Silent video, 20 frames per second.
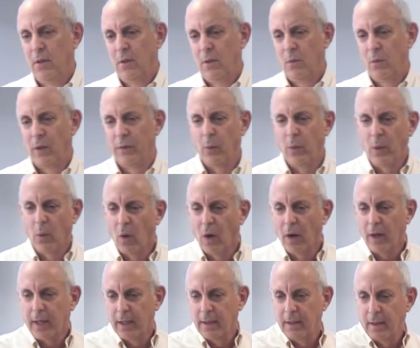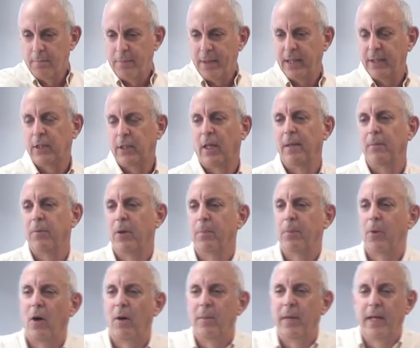whether we work in the best labor
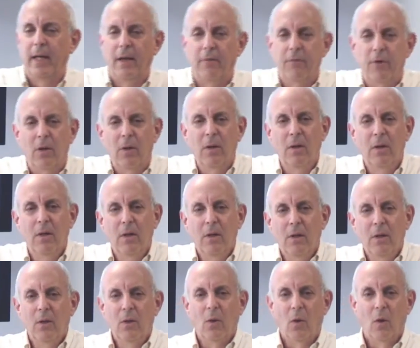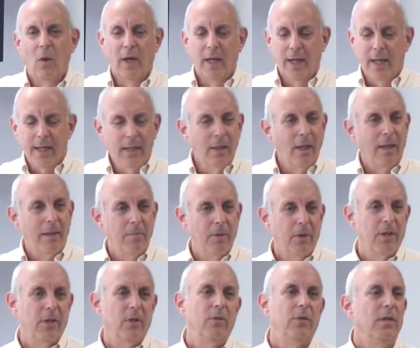department ever, or in any labor
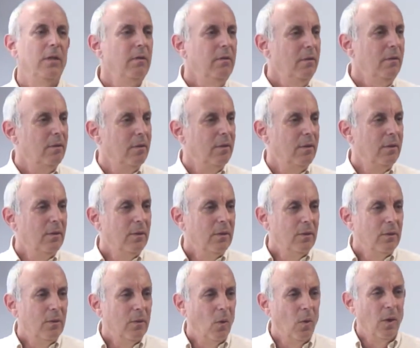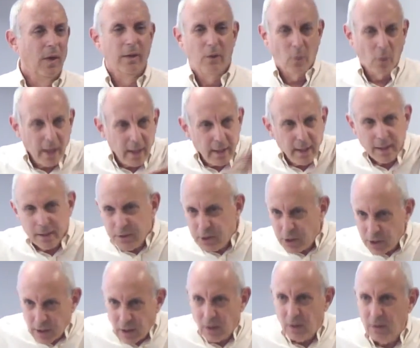union, or in great
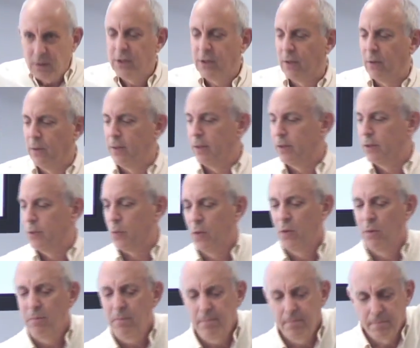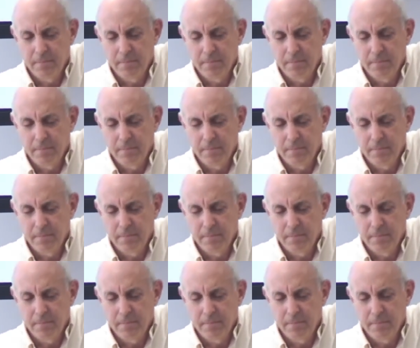NGOs that are in this room,